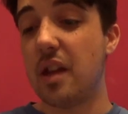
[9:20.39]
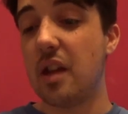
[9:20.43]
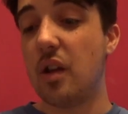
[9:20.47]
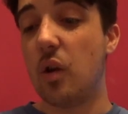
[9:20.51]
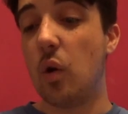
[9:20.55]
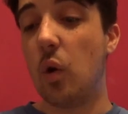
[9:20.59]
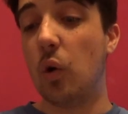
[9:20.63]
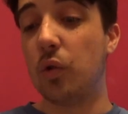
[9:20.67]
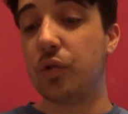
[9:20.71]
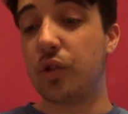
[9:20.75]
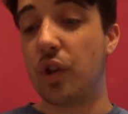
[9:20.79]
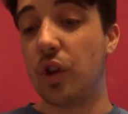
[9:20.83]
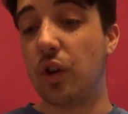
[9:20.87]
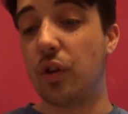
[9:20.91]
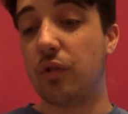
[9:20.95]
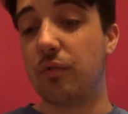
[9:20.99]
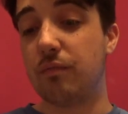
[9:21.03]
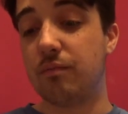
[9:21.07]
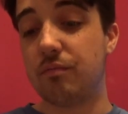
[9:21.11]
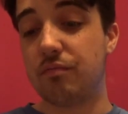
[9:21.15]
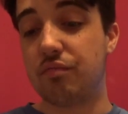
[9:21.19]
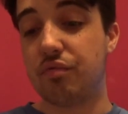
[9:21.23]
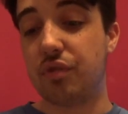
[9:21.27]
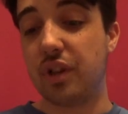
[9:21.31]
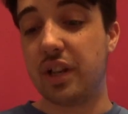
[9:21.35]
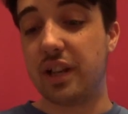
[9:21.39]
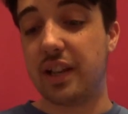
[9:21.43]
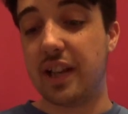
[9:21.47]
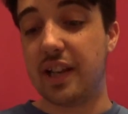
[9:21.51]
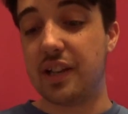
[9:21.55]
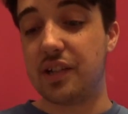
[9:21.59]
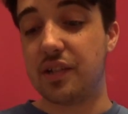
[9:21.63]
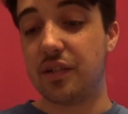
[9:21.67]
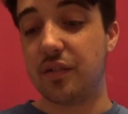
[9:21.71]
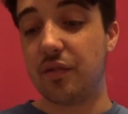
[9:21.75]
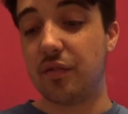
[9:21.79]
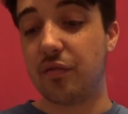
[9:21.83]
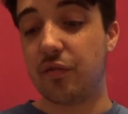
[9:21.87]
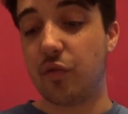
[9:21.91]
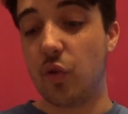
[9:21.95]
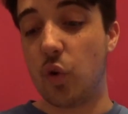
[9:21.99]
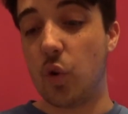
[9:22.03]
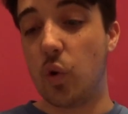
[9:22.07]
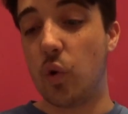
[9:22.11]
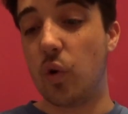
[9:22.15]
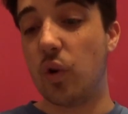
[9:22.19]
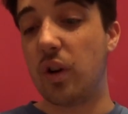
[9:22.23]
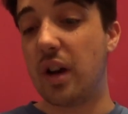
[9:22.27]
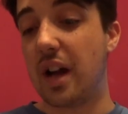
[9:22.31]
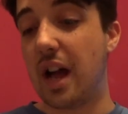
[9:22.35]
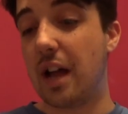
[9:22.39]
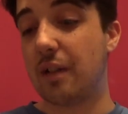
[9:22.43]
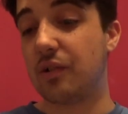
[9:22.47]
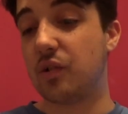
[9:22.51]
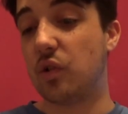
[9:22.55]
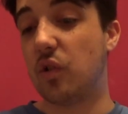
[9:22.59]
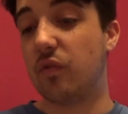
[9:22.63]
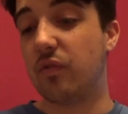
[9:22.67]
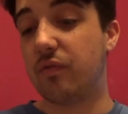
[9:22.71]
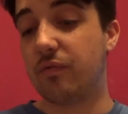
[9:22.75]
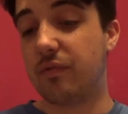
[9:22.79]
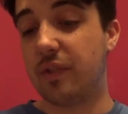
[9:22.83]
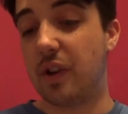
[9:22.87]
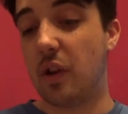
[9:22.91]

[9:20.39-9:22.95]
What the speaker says: Also pretty decent for sort of